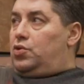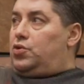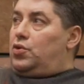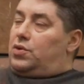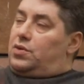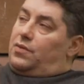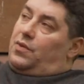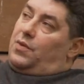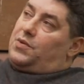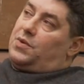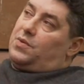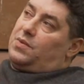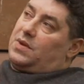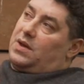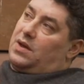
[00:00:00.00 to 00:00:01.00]
Well,
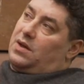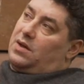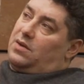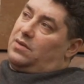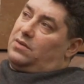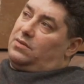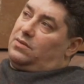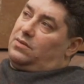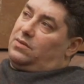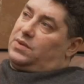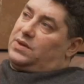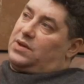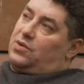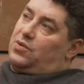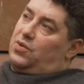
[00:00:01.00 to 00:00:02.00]
here, from
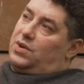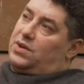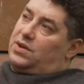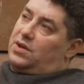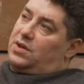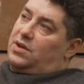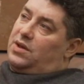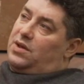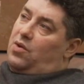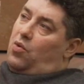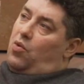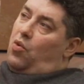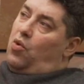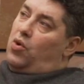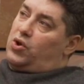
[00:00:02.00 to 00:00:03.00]
the one hand,
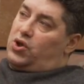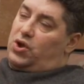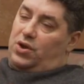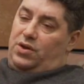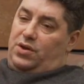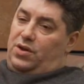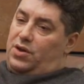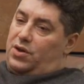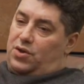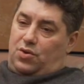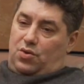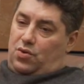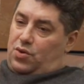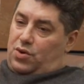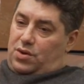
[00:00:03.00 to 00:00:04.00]
there
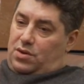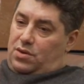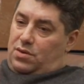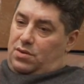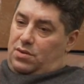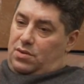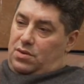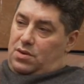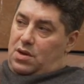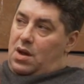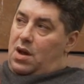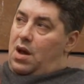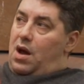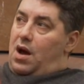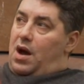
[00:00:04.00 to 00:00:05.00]
is nothing
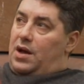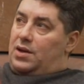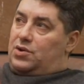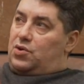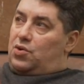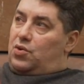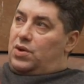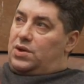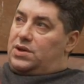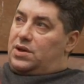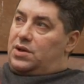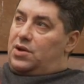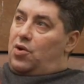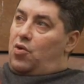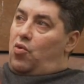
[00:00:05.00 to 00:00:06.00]
complicated, whilst on the
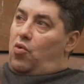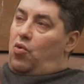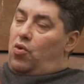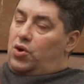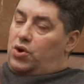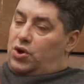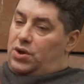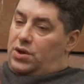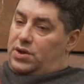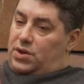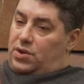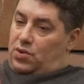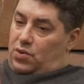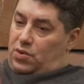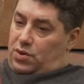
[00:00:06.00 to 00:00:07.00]
other, it's
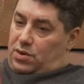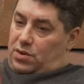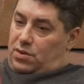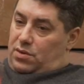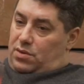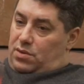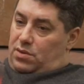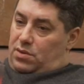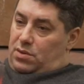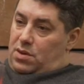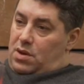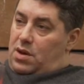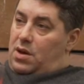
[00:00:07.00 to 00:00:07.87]
so much complicated.